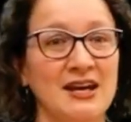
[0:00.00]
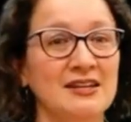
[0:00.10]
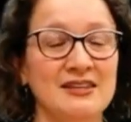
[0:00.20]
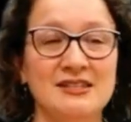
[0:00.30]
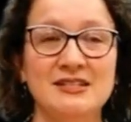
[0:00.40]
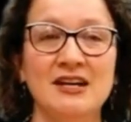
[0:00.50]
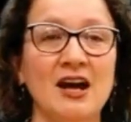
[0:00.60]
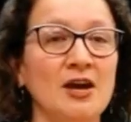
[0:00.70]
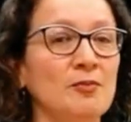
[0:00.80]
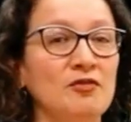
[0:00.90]
this
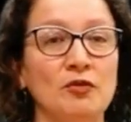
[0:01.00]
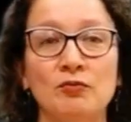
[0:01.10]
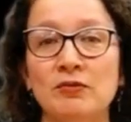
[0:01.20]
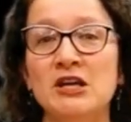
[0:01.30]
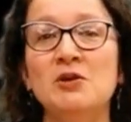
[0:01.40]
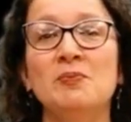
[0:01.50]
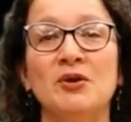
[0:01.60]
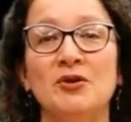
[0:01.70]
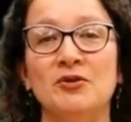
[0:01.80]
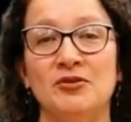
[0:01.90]
time of a
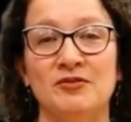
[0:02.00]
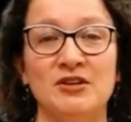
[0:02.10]
rebirth of